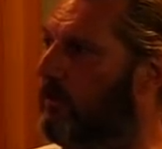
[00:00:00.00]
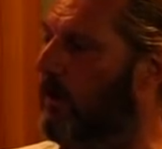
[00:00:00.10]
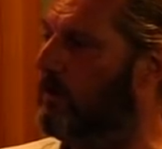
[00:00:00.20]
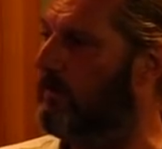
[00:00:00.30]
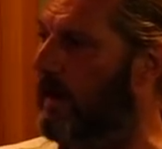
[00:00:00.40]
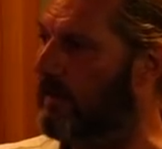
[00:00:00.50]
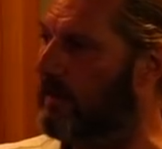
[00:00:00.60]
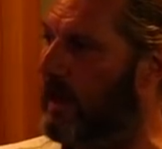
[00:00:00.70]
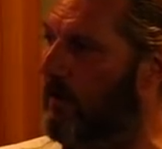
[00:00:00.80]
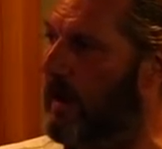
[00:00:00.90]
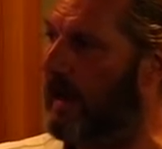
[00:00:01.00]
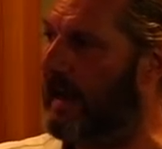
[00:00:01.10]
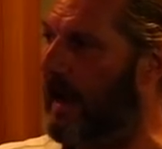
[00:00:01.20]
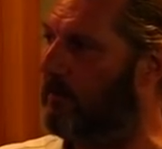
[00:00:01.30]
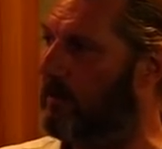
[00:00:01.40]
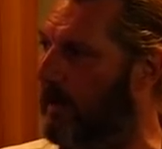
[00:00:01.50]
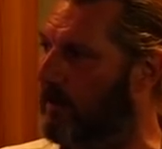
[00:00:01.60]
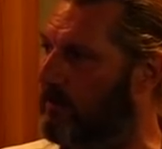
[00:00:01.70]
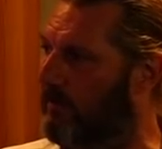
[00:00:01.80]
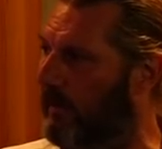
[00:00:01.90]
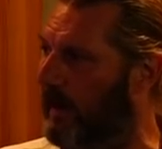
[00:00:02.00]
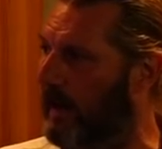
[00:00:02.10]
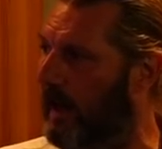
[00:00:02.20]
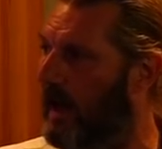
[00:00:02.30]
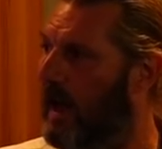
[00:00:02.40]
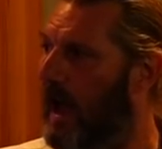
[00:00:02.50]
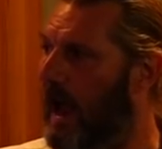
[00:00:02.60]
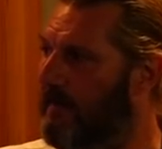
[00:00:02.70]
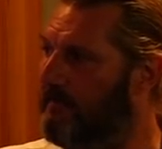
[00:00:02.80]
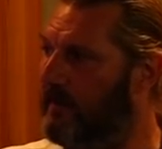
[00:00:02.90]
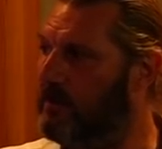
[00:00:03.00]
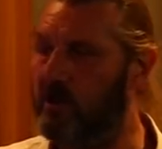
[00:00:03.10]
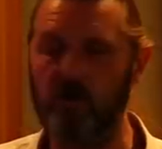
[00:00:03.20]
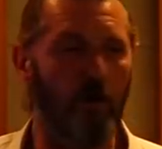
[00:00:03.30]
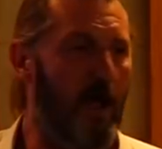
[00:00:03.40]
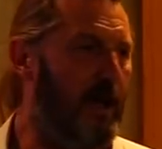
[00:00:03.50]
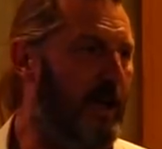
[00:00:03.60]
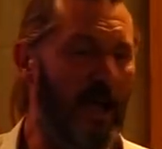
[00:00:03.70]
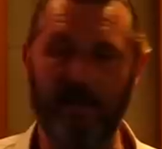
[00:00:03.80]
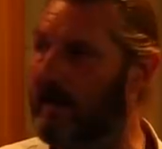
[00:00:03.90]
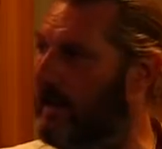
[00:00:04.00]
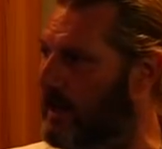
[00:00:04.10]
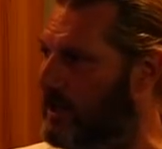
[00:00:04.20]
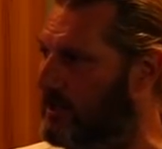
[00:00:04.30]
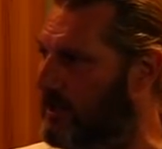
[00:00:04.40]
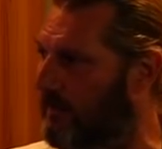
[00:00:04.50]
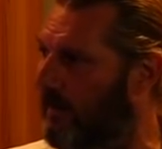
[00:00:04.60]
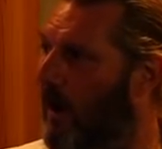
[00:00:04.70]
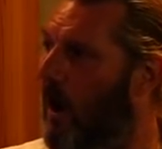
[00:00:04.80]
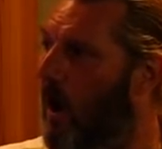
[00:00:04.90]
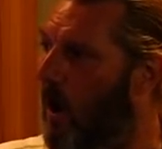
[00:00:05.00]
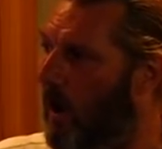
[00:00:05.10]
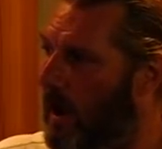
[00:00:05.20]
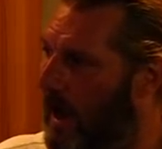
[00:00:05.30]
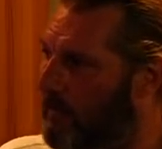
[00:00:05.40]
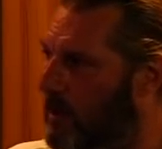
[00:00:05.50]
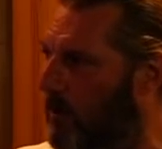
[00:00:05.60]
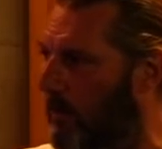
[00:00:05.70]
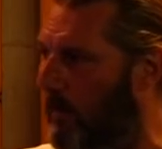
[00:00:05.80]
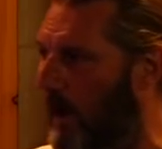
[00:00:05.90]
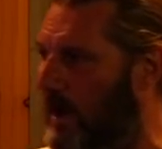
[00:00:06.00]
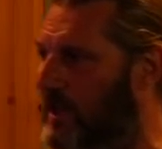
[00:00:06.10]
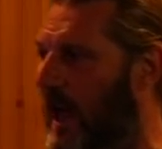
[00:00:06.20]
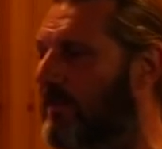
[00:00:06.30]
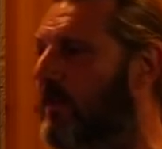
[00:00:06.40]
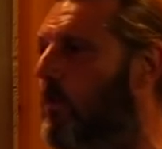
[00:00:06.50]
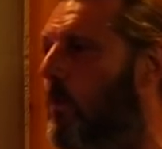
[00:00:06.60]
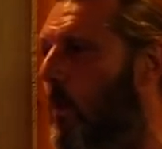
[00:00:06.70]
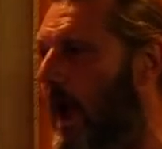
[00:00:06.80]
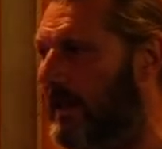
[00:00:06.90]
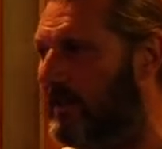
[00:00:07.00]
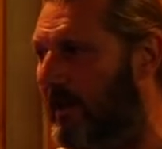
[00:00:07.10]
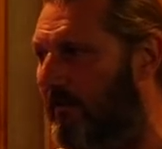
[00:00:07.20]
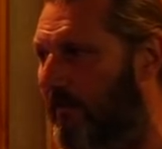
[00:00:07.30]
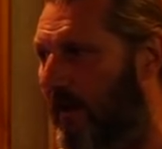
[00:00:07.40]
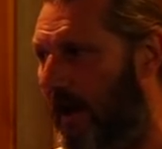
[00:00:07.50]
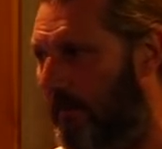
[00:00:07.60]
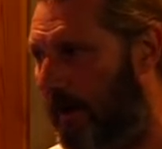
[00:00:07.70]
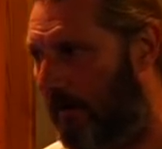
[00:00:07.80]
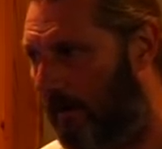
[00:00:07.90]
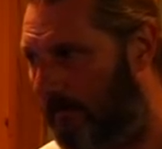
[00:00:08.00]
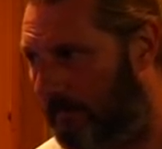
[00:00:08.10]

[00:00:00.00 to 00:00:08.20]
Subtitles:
roles of artillery and counter-battery fire, infantry training and initiative, all arms cooperation and the weight of firepower.